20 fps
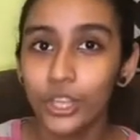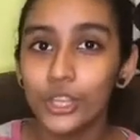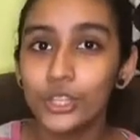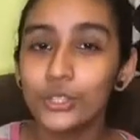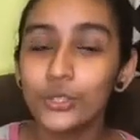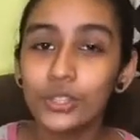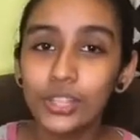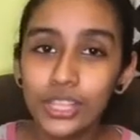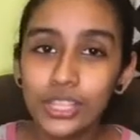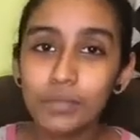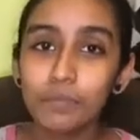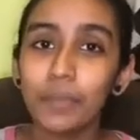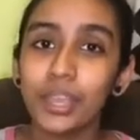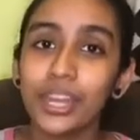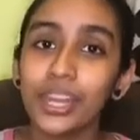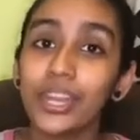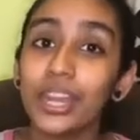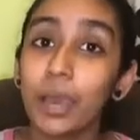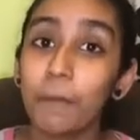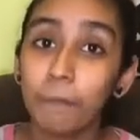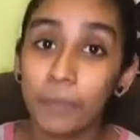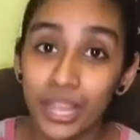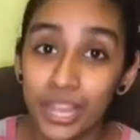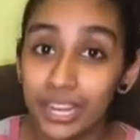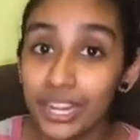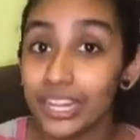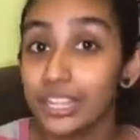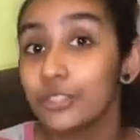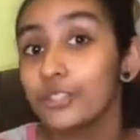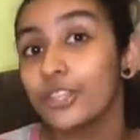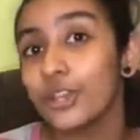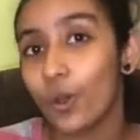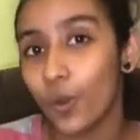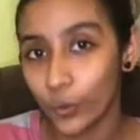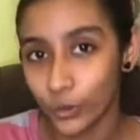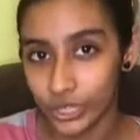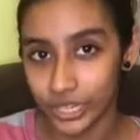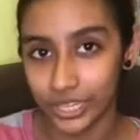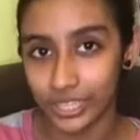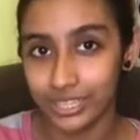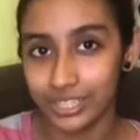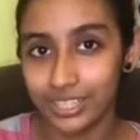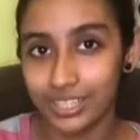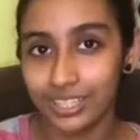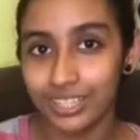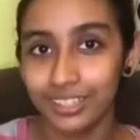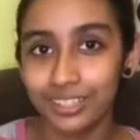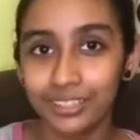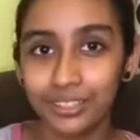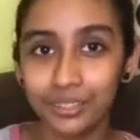So this made it appealing to the audience.